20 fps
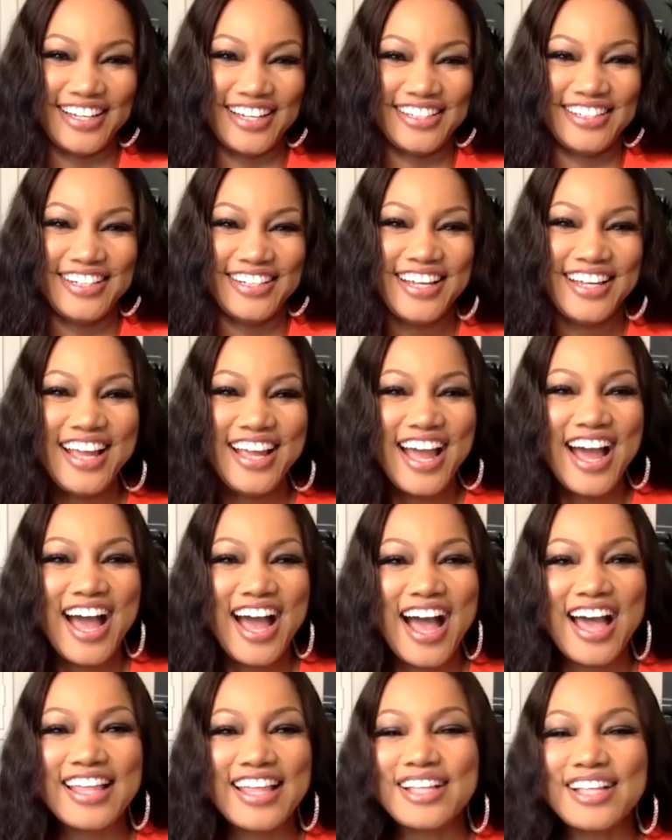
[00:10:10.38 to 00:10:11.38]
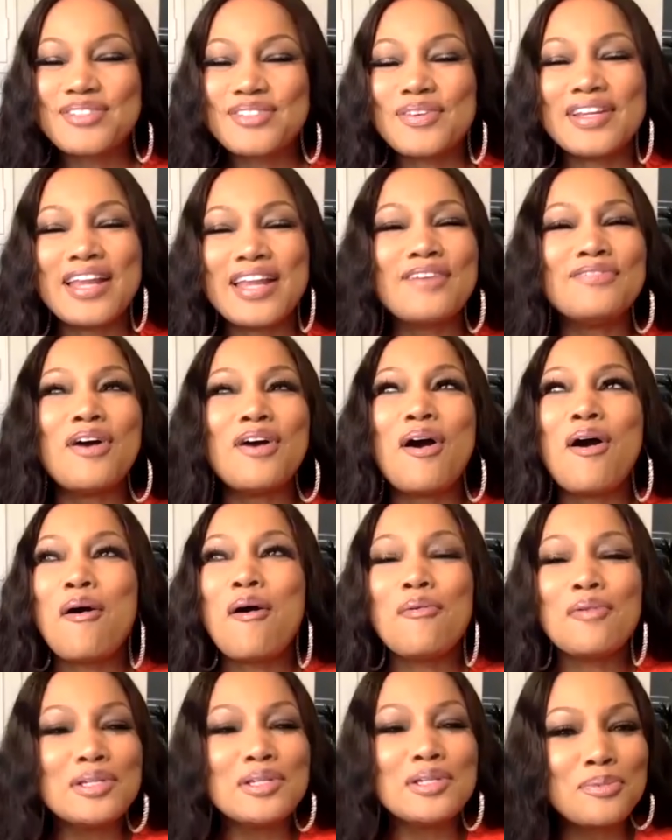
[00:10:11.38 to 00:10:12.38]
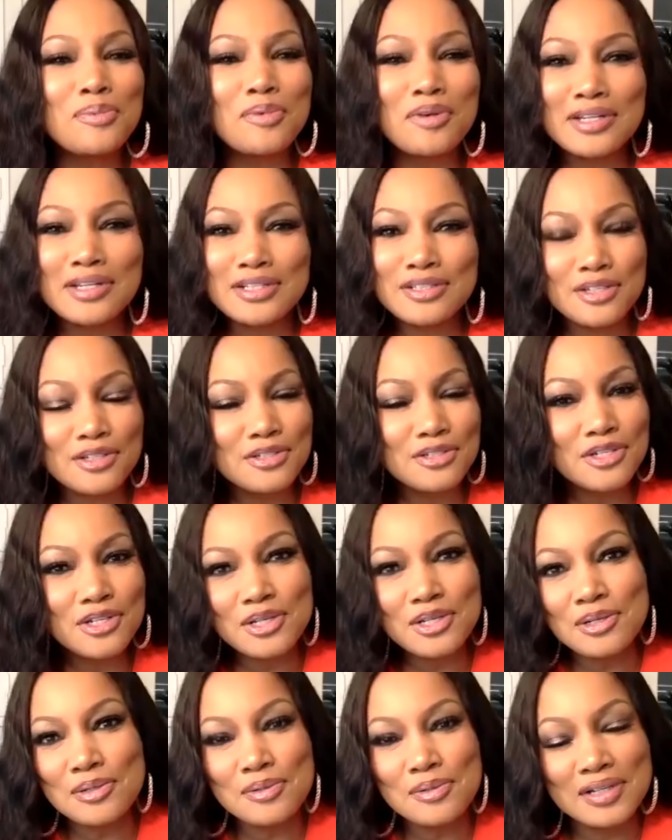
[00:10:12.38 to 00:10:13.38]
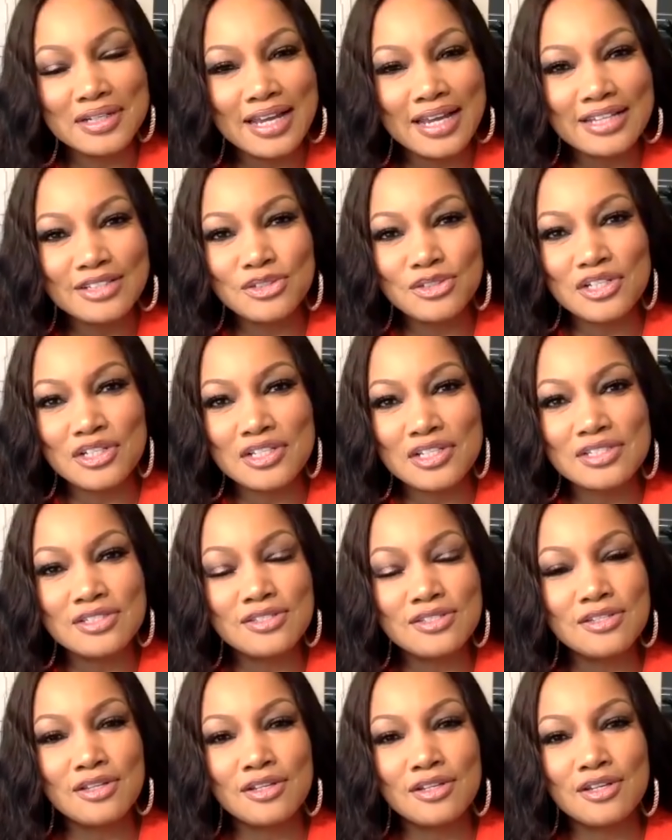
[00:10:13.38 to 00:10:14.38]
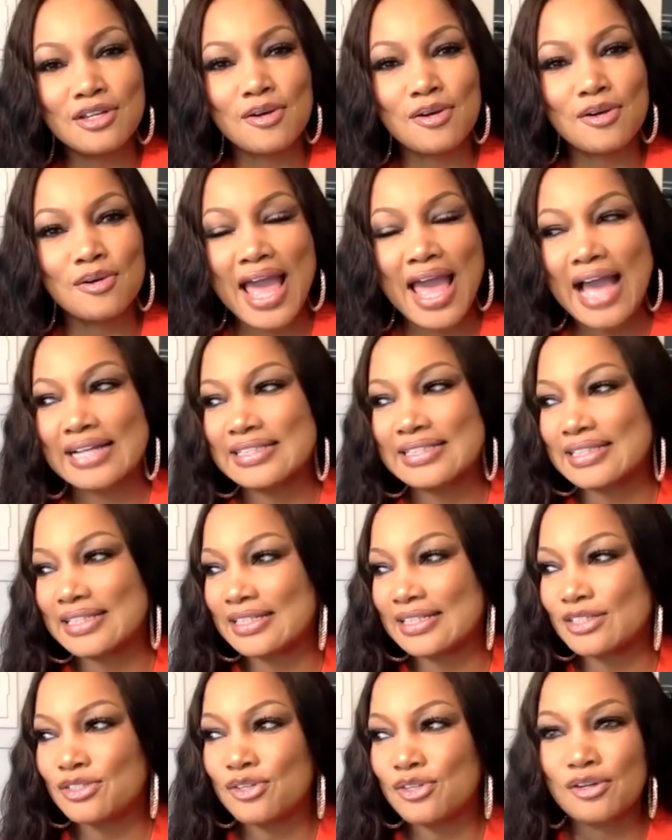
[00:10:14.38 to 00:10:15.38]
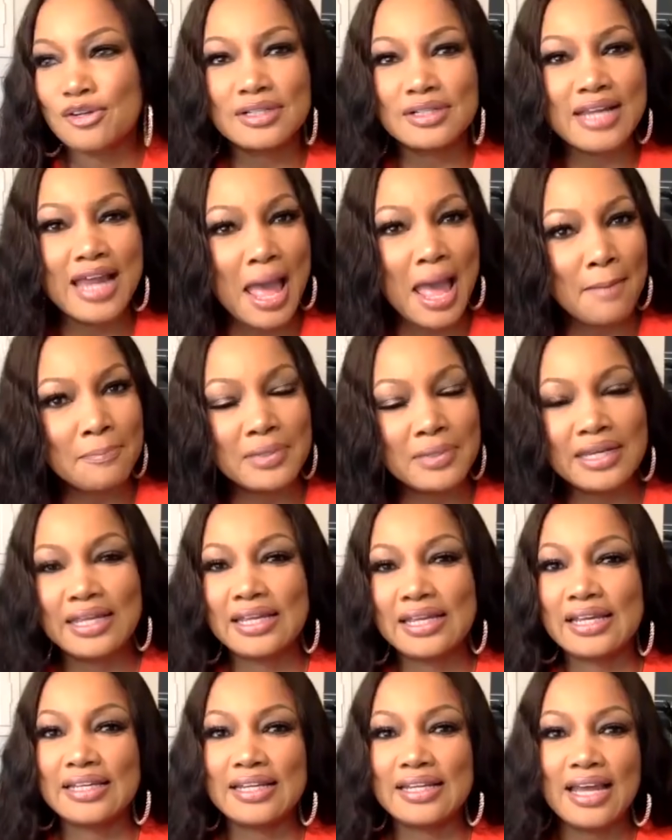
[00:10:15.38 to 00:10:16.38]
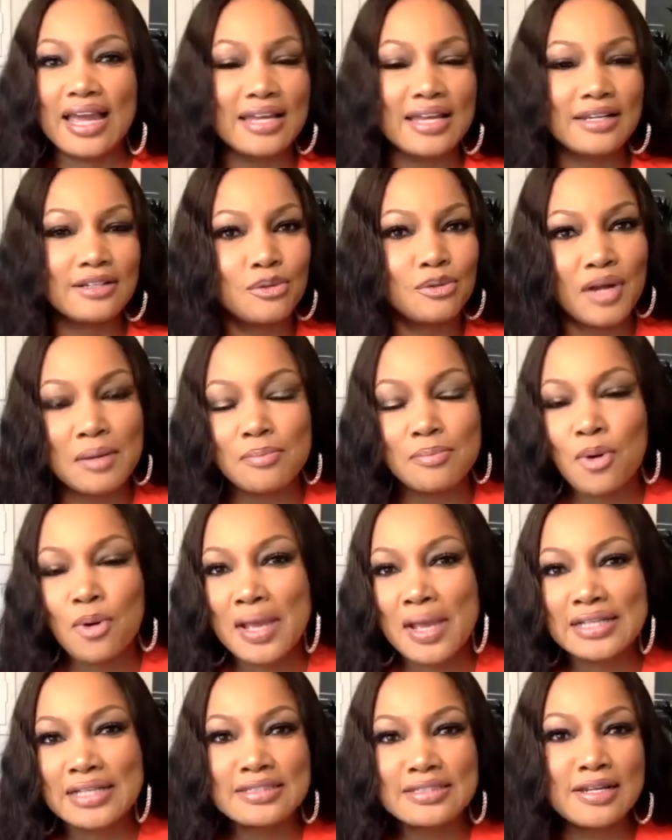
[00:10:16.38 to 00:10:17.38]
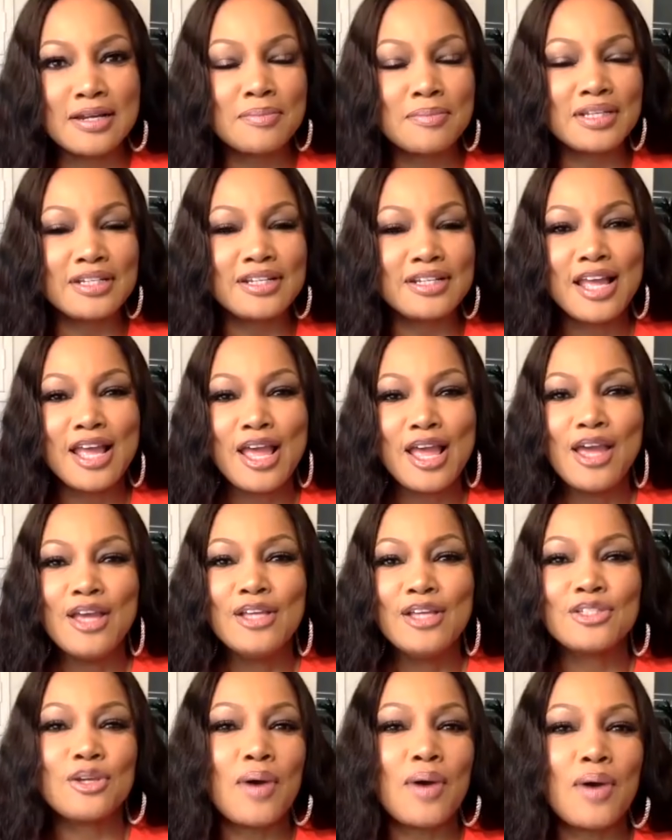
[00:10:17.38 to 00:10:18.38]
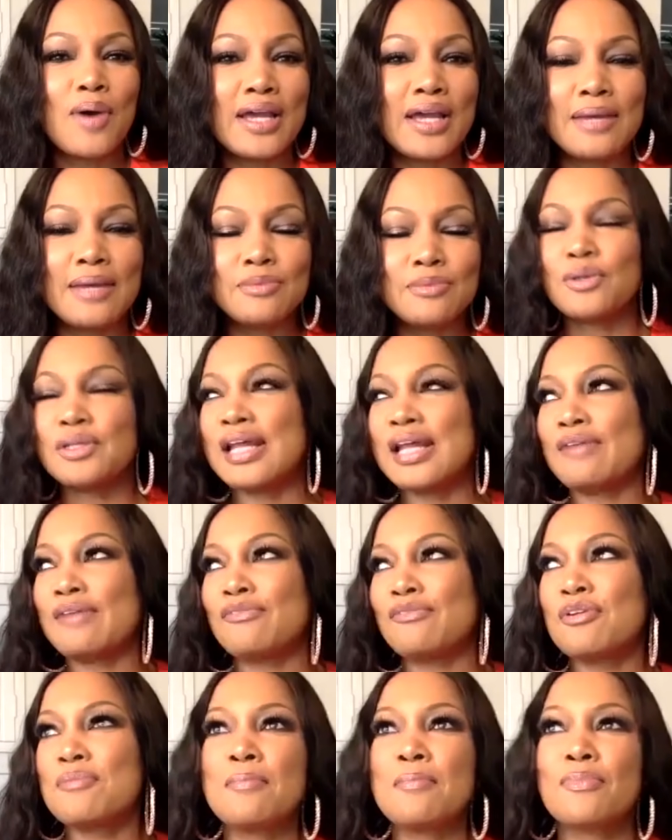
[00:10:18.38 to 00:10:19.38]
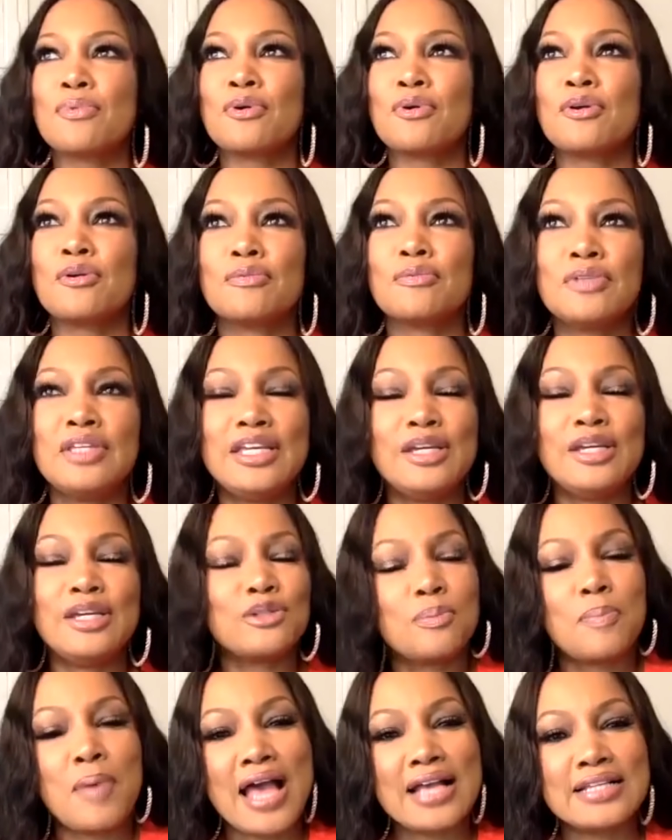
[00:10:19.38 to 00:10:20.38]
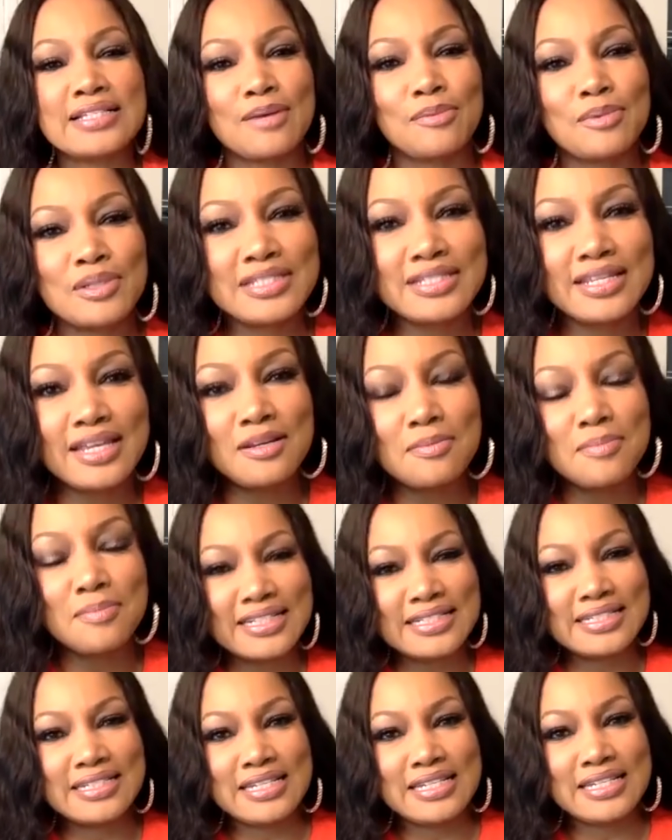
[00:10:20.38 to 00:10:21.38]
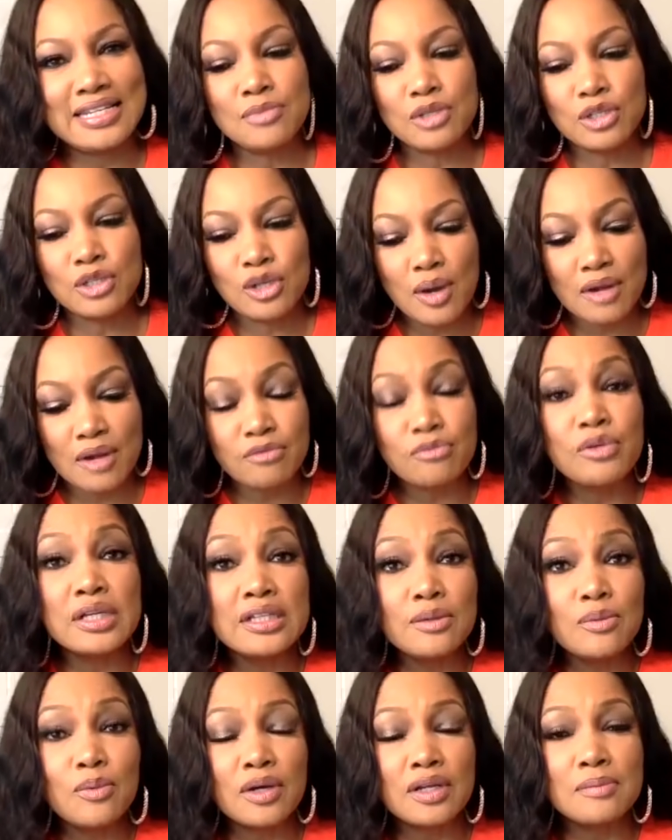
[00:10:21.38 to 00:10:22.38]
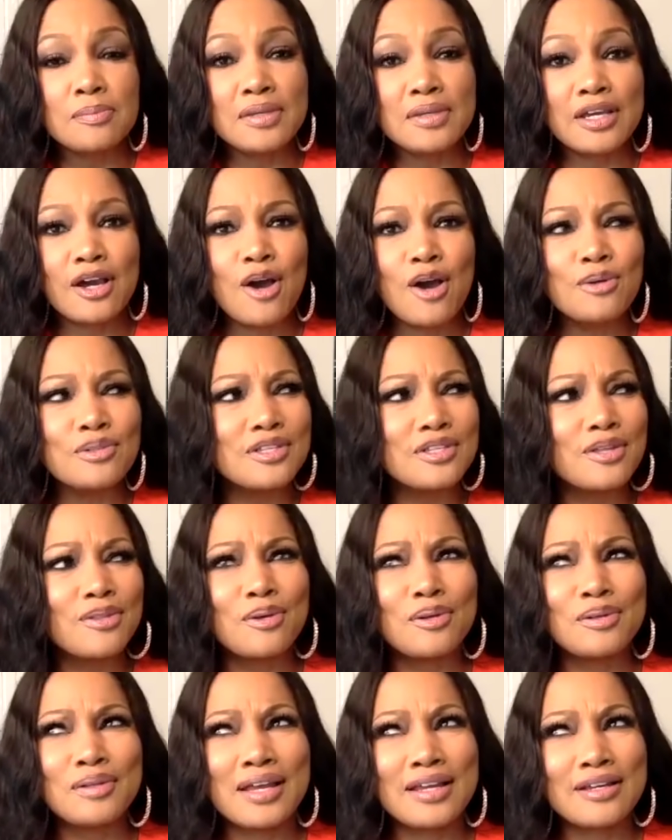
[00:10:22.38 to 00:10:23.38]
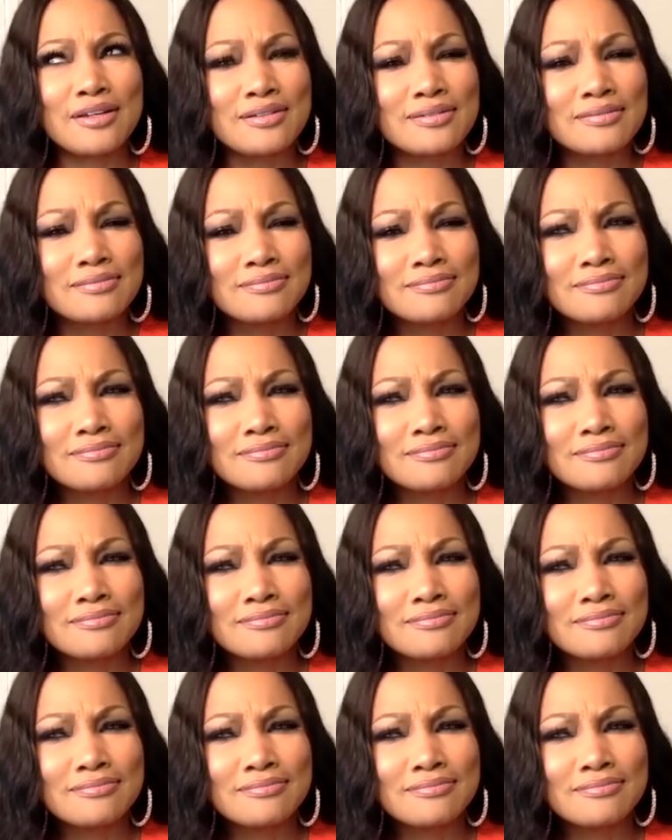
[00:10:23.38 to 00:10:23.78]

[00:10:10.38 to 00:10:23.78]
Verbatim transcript: Oh that's what I've always wanted to do. When I just, you know, acting started happening and I had great momentum and so I kept doing it. I remember years past, I would say to my team, you know, I really want to be a host. And they're like,